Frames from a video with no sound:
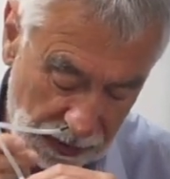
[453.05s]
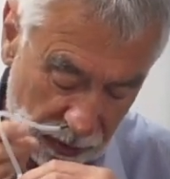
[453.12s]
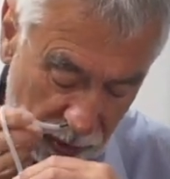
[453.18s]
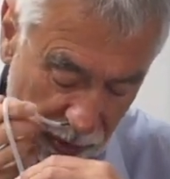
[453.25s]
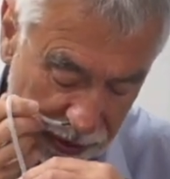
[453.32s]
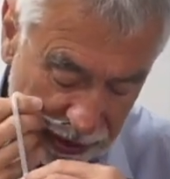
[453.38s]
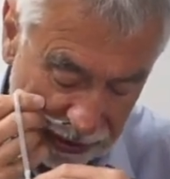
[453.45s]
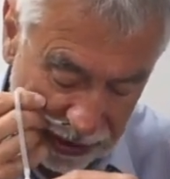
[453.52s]

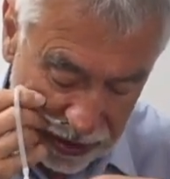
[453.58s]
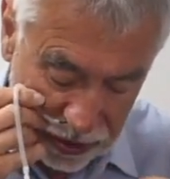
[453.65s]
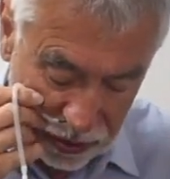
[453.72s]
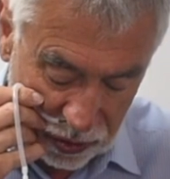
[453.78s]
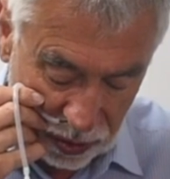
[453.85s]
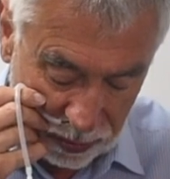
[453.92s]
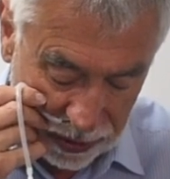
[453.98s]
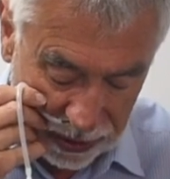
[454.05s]
holding this
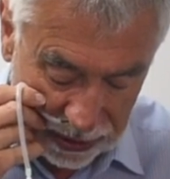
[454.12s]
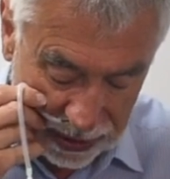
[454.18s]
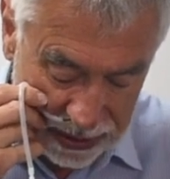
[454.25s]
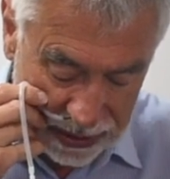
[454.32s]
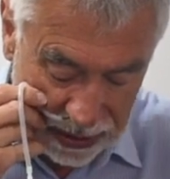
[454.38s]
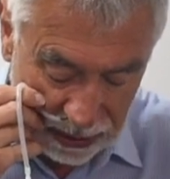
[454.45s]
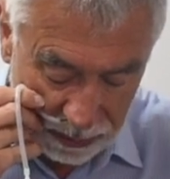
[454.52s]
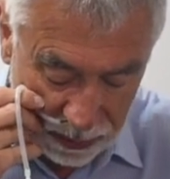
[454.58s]
tube in the
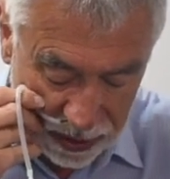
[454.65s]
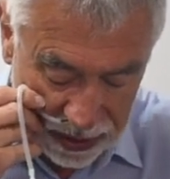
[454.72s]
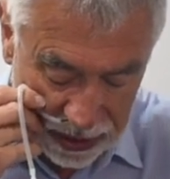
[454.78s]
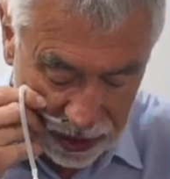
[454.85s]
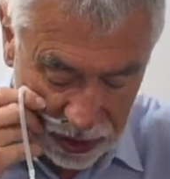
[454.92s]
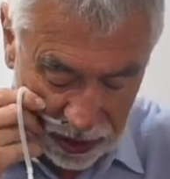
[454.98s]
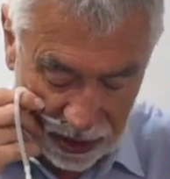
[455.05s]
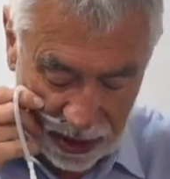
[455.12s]
same
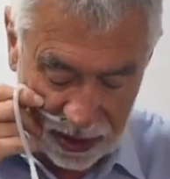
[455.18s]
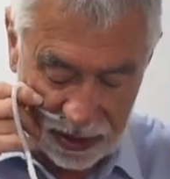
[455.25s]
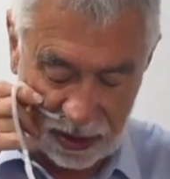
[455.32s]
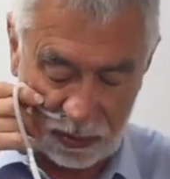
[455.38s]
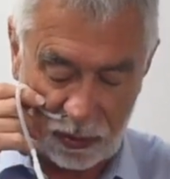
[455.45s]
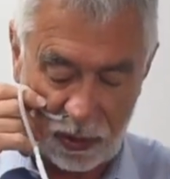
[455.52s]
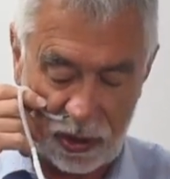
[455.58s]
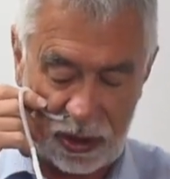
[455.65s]
position
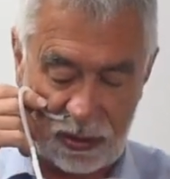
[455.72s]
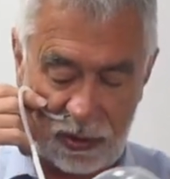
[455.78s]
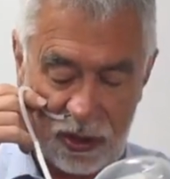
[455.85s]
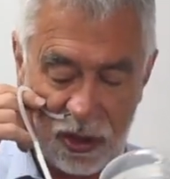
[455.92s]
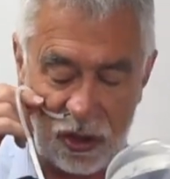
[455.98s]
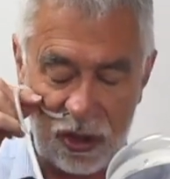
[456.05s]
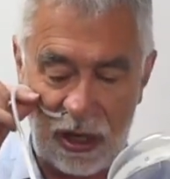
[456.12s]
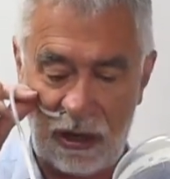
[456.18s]
as it was
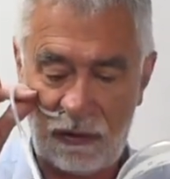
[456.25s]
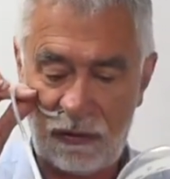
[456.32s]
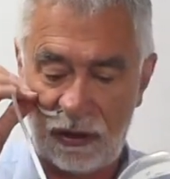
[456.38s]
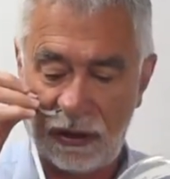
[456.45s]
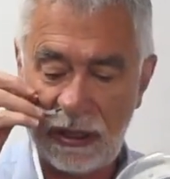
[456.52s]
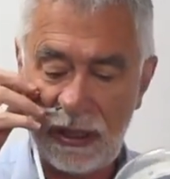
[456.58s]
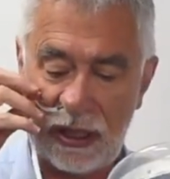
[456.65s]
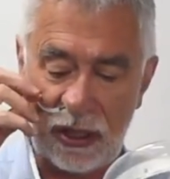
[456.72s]
when you checked
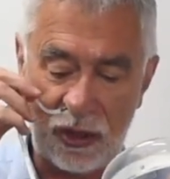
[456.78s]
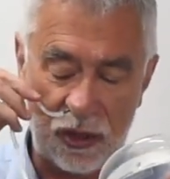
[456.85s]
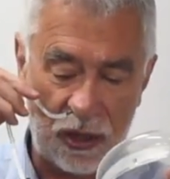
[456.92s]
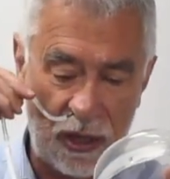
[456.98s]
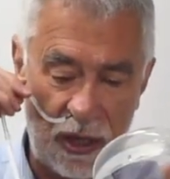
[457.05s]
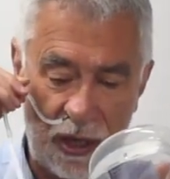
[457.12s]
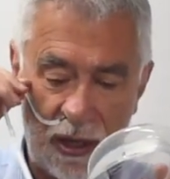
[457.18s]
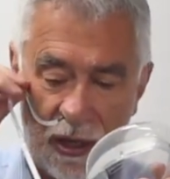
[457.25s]
for
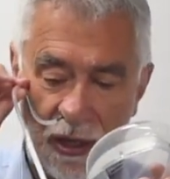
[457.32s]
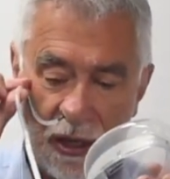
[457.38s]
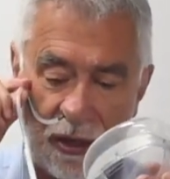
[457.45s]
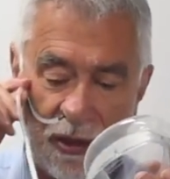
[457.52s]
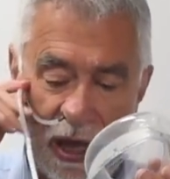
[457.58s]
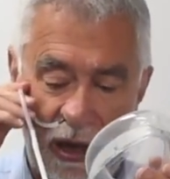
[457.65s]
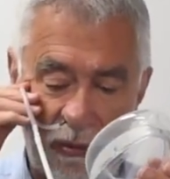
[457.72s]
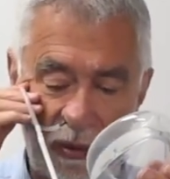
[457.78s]
leakage,
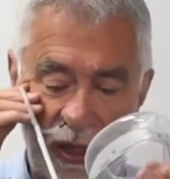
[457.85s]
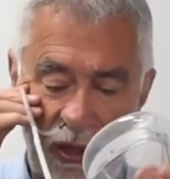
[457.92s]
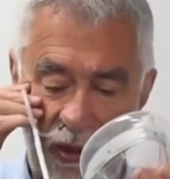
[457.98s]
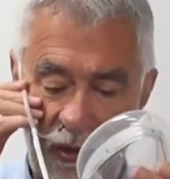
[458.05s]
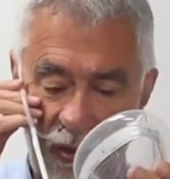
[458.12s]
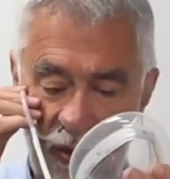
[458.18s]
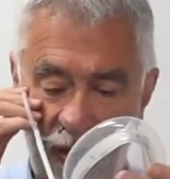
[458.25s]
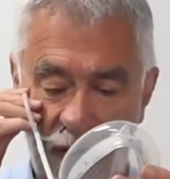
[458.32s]
and that way
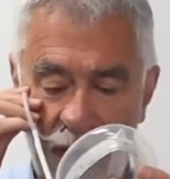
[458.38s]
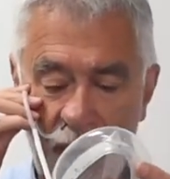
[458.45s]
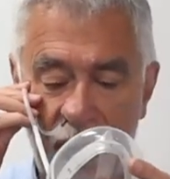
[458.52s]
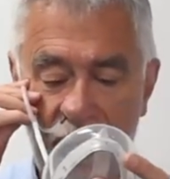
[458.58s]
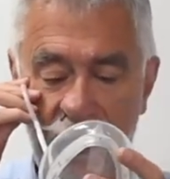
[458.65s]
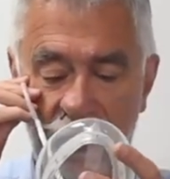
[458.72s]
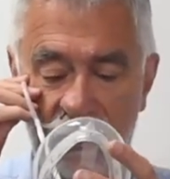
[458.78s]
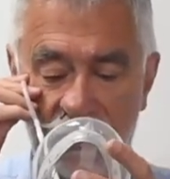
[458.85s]
you
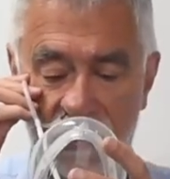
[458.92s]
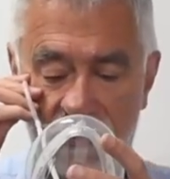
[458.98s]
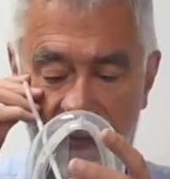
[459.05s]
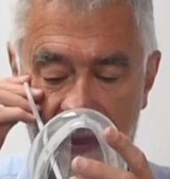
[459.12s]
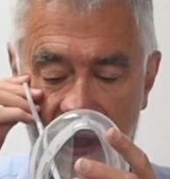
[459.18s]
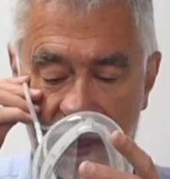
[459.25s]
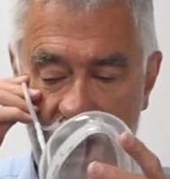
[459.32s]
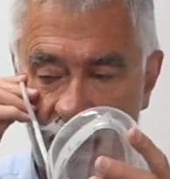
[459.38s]
avoid
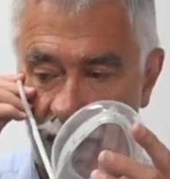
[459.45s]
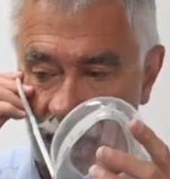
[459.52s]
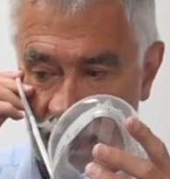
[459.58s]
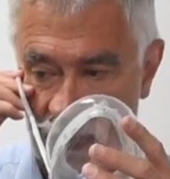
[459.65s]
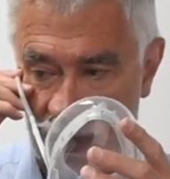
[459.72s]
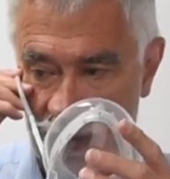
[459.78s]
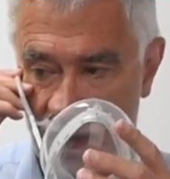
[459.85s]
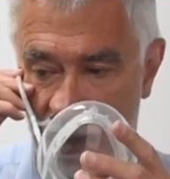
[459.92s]

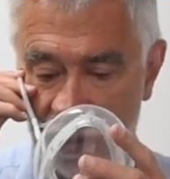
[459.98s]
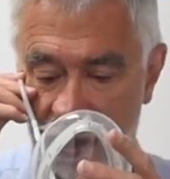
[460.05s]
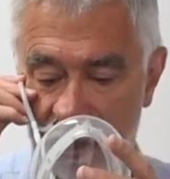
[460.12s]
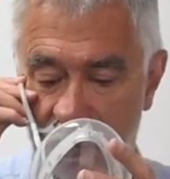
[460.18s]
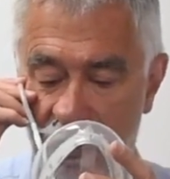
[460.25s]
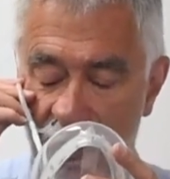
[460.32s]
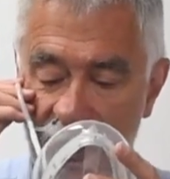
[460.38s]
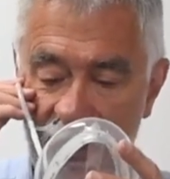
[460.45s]
as much
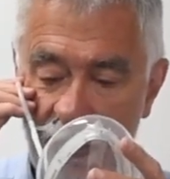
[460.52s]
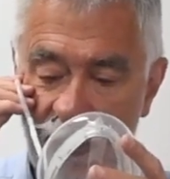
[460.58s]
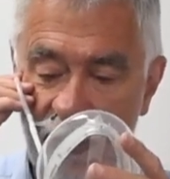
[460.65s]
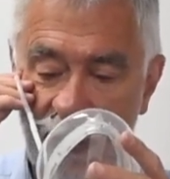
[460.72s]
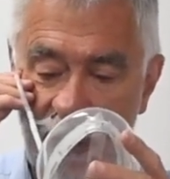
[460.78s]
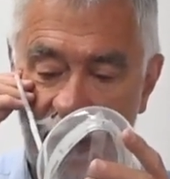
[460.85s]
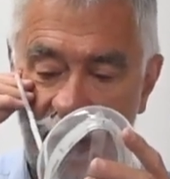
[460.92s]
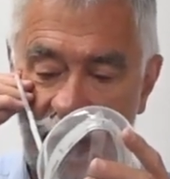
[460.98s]
as
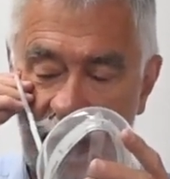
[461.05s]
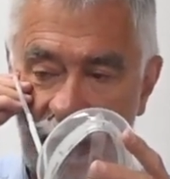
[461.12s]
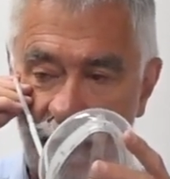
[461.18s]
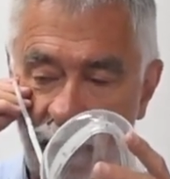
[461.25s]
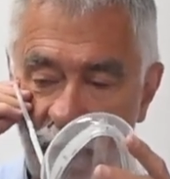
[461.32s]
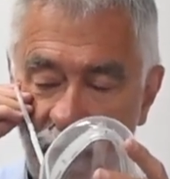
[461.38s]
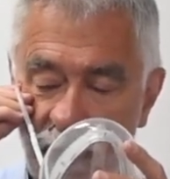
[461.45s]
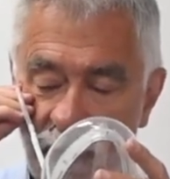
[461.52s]
possible
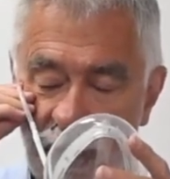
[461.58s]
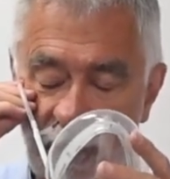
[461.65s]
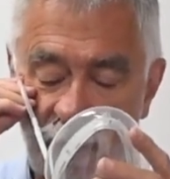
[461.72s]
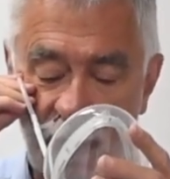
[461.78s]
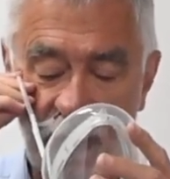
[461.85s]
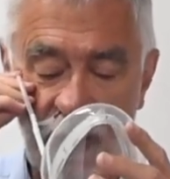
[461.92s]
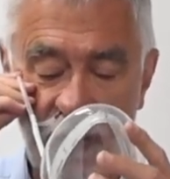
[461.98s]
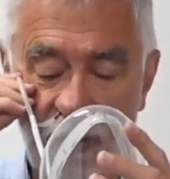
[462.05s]
any
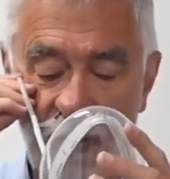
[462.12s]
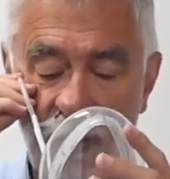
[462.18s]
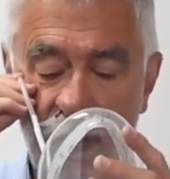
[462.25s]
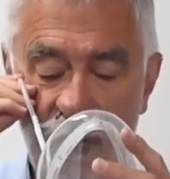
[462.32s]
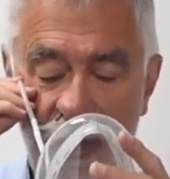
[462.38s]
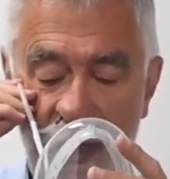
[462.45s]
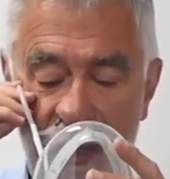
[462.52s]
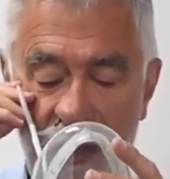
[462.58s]
movement to the
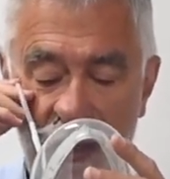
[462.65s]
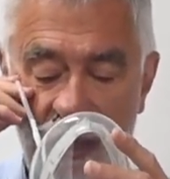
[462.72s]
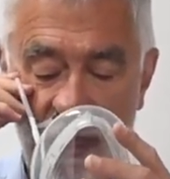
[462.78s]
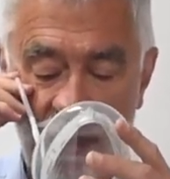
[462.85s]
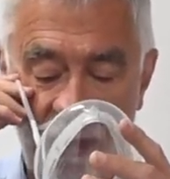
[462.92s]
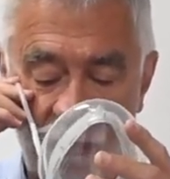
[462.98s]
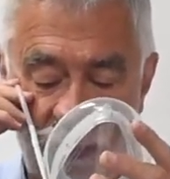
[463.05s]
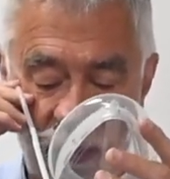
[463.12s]
tube,
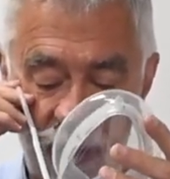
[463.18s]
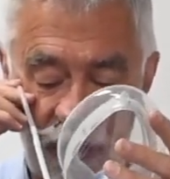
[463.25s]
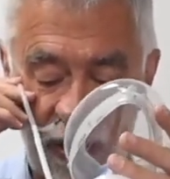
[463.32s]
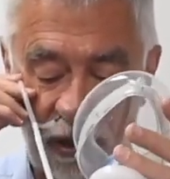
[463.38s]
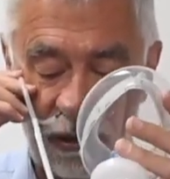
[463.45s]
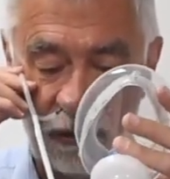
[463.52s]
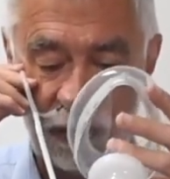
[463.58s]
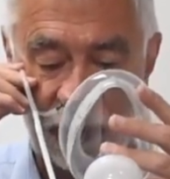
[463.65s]
and
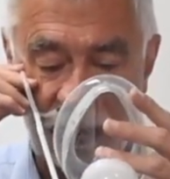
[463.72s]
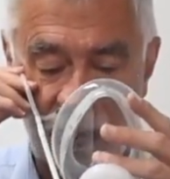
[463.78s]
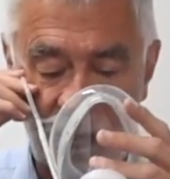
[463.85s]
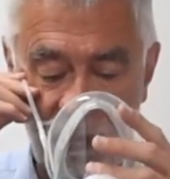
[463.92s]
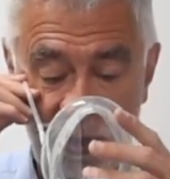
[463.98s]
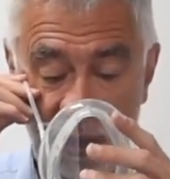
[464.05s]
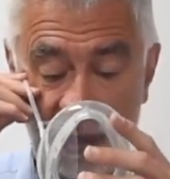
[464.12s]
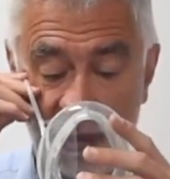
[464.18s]
avoid therefore
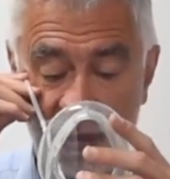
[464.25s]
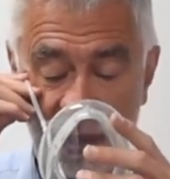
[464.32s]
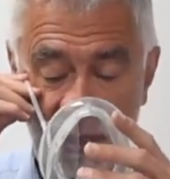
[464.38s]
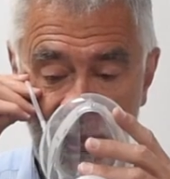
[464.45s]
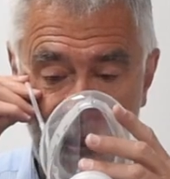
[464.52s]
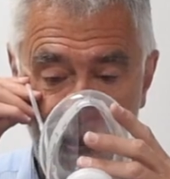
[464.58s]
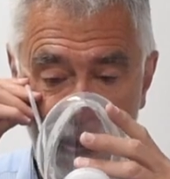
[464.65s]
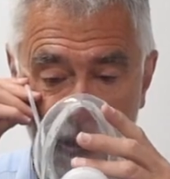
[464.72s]

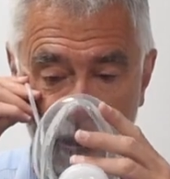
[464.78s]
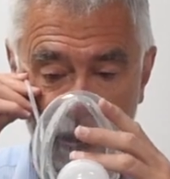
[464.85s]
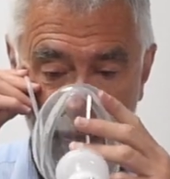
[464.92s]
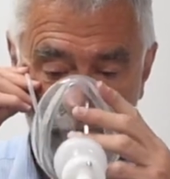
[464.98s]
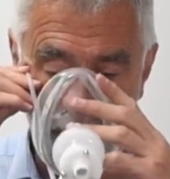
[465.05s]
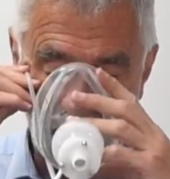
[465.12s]
generating a leak.